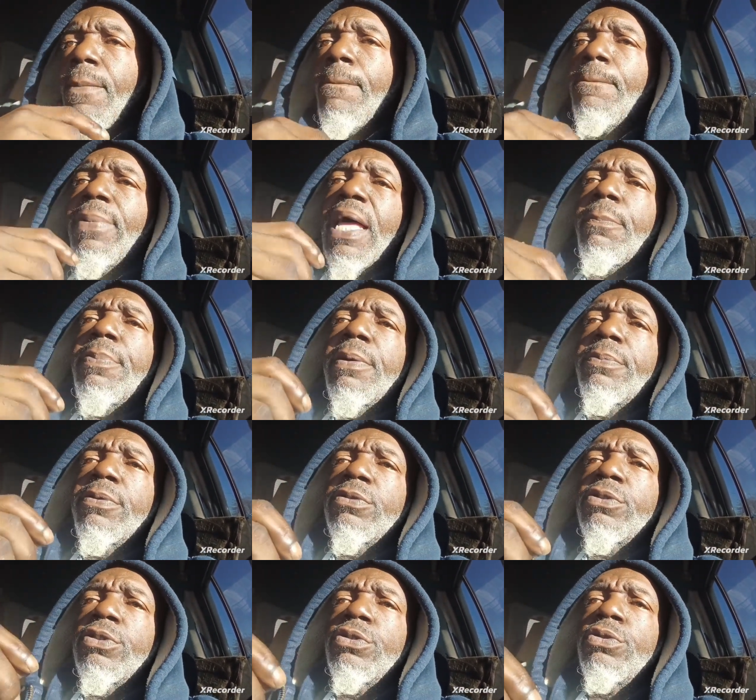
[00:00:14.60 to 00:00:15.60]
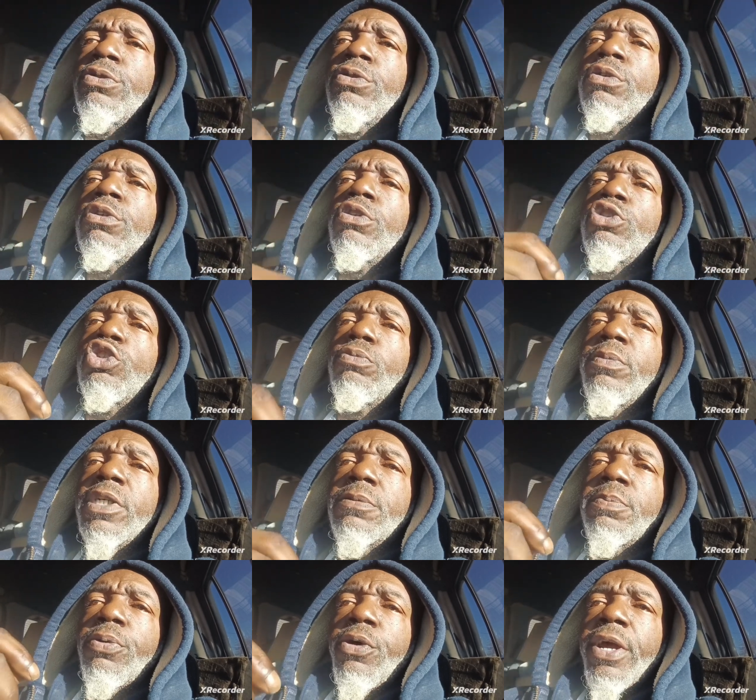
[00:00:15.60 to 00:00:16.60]
Black people do too
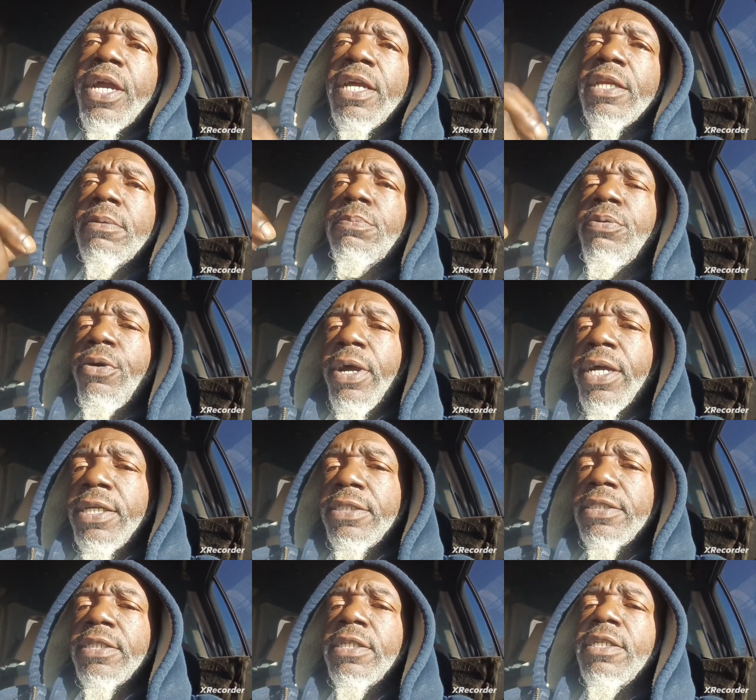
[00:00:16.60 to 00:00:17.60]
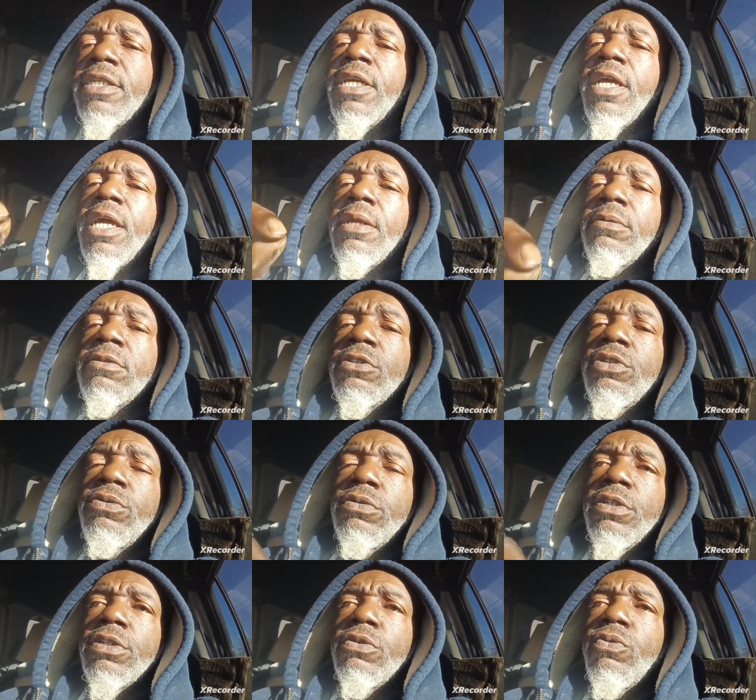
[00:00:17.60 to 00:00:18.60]
much praying and praising and too
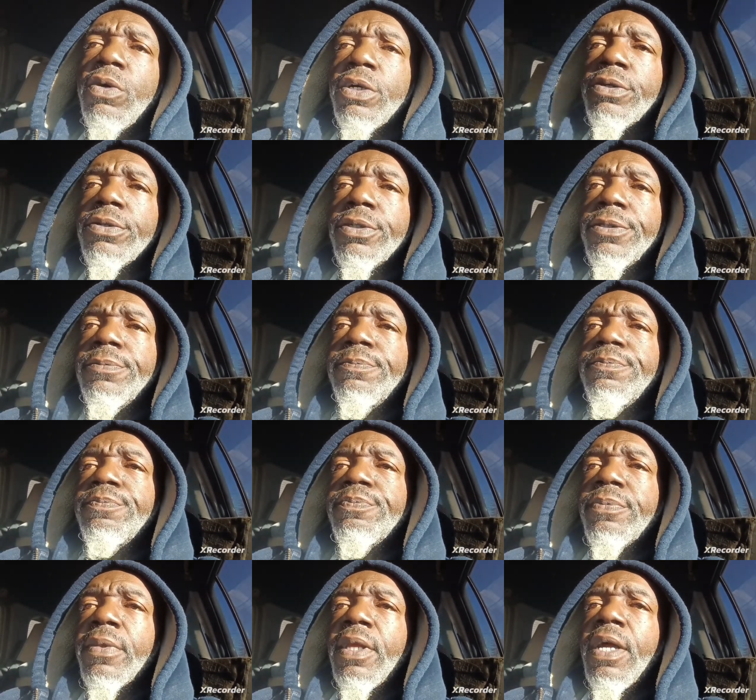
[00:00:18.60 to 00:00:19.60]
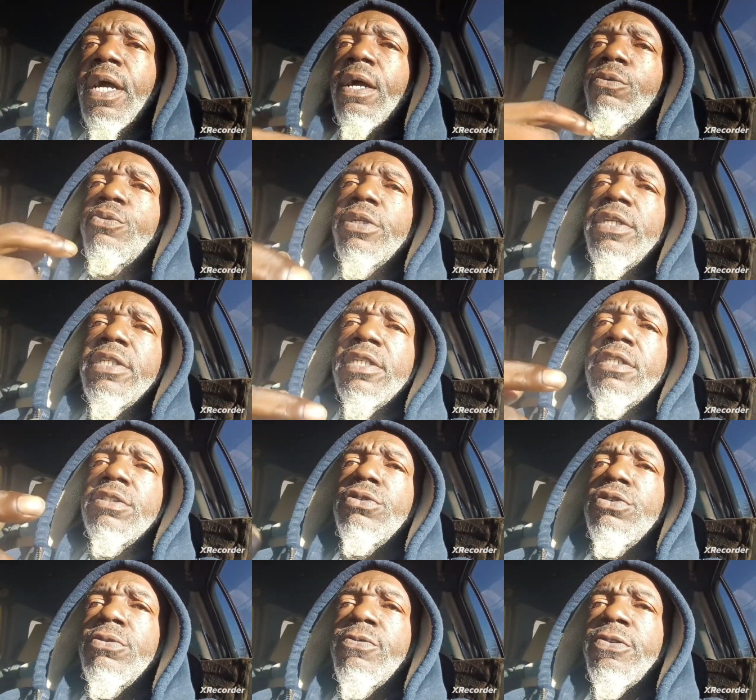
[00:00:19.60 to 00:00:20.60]
little work. I really didn't
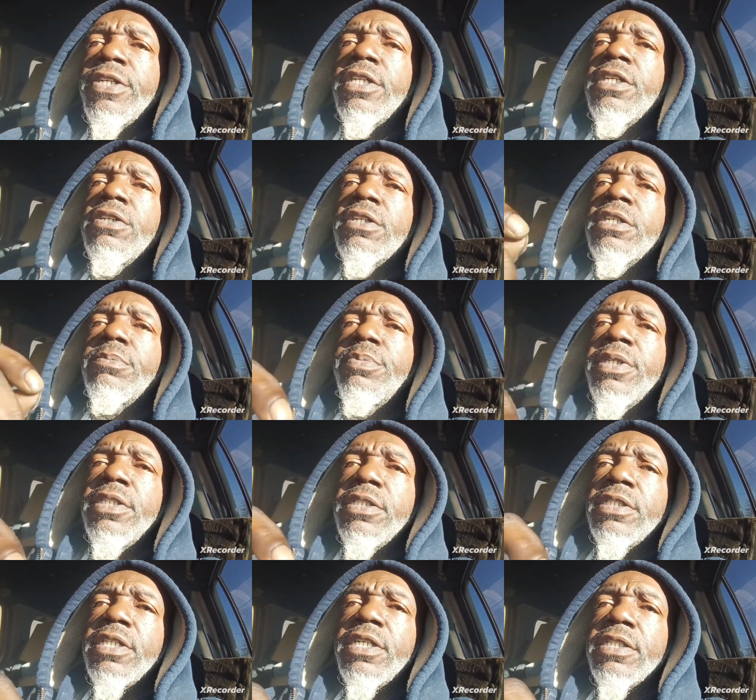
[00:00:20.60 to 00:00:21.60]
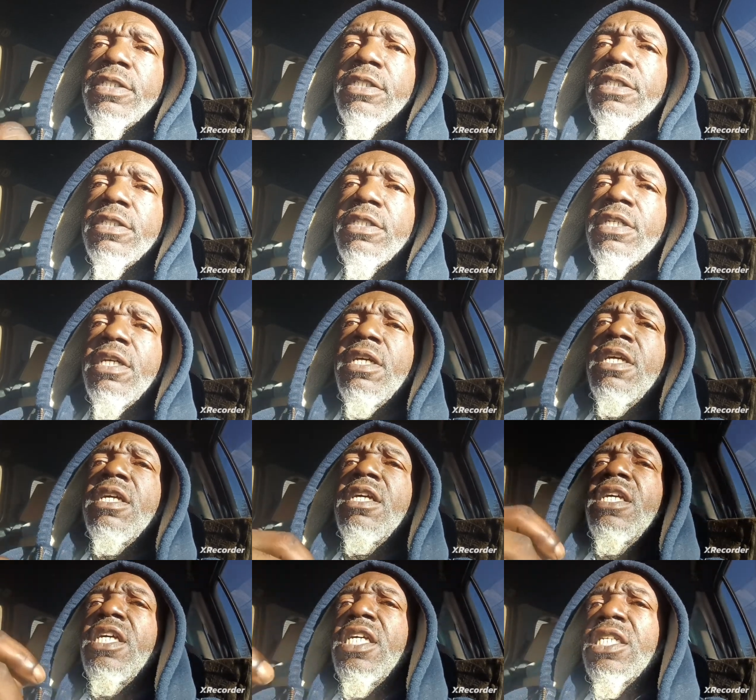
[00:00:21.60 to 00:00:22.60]
do the video complete justice.
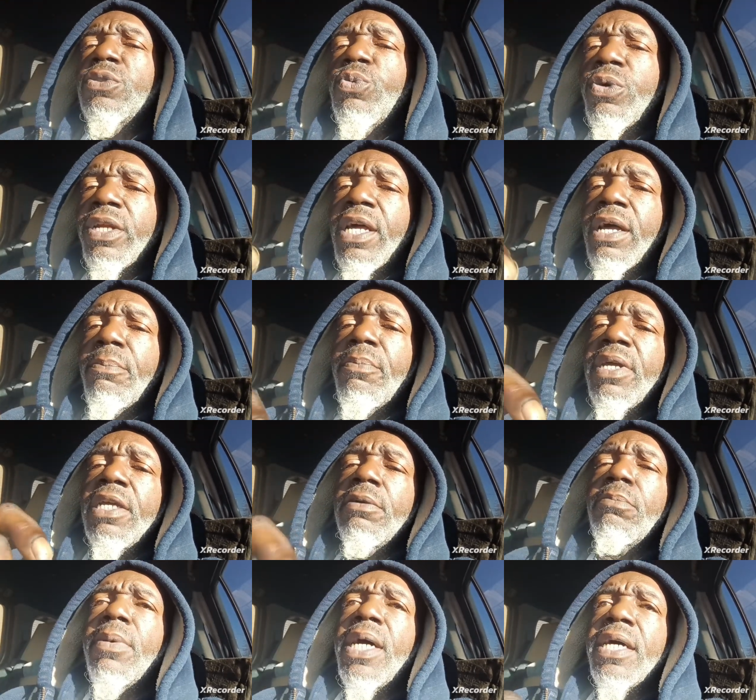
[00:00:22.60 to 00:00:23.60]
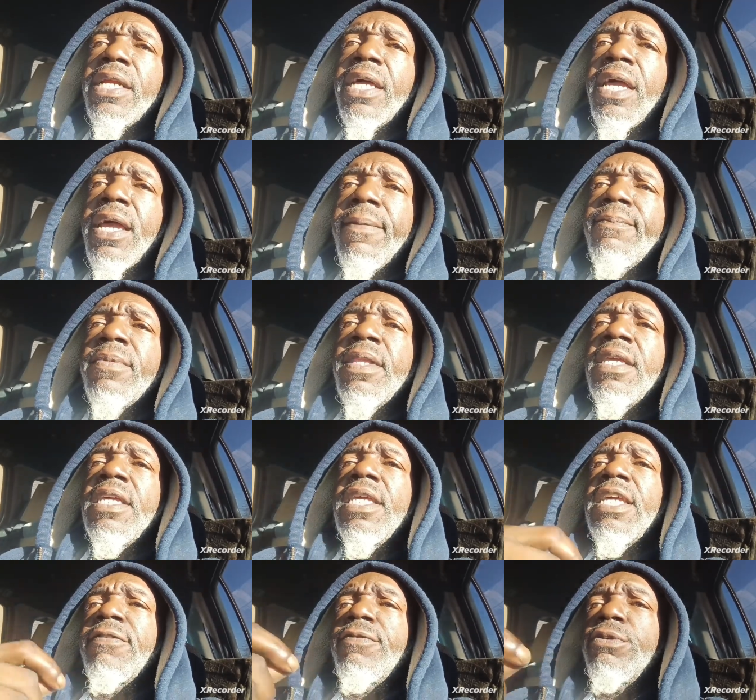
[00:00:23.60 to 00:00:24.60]
Here's what I mean by that.
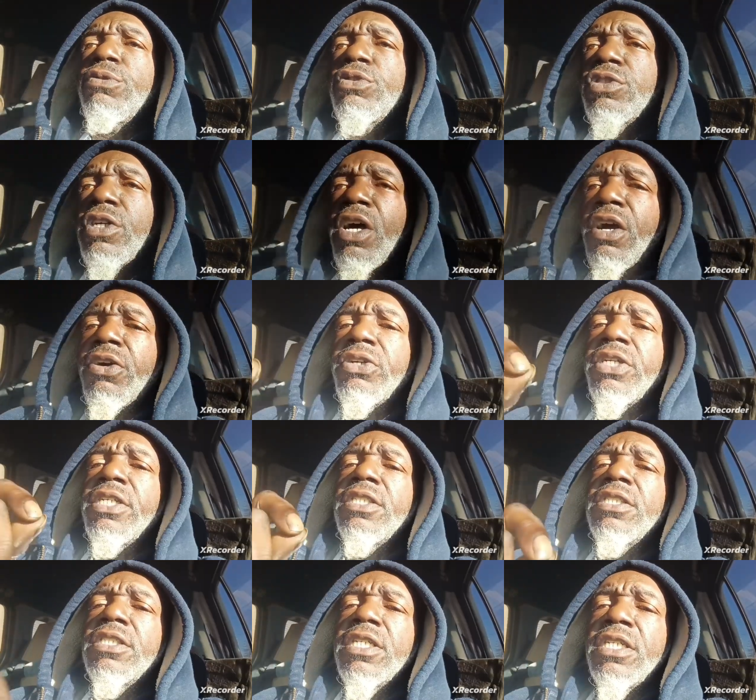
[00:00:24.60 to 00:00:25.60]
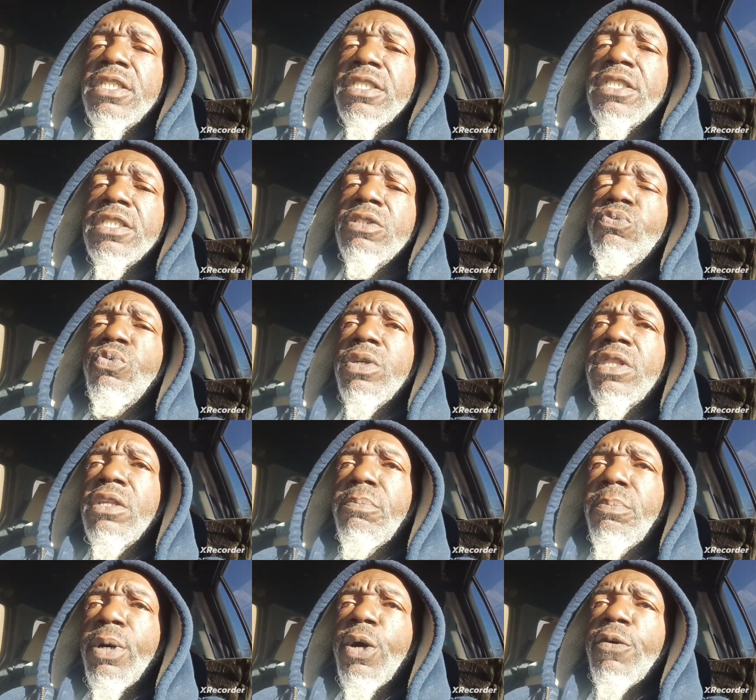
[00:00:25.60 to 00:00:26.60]
If you start in Genesis with the
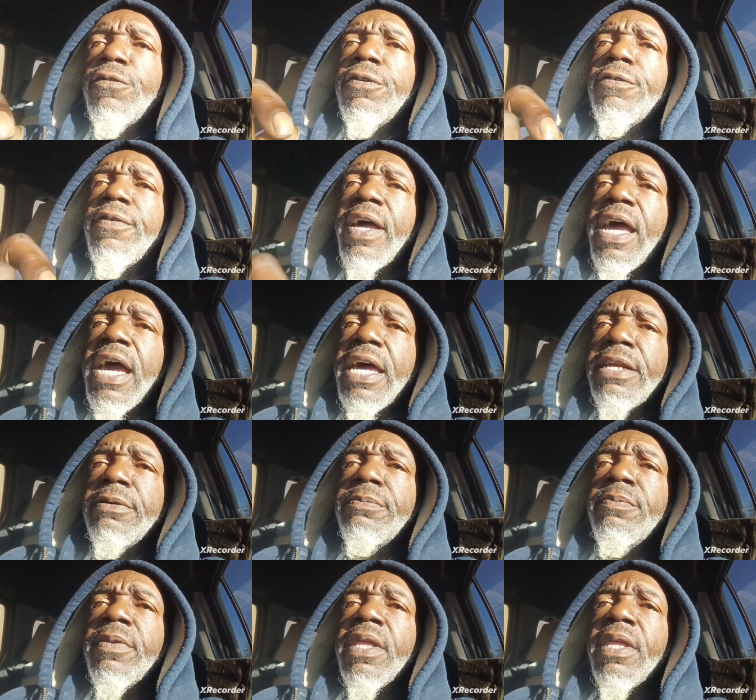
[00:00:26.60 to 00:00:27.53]
birth of Adam,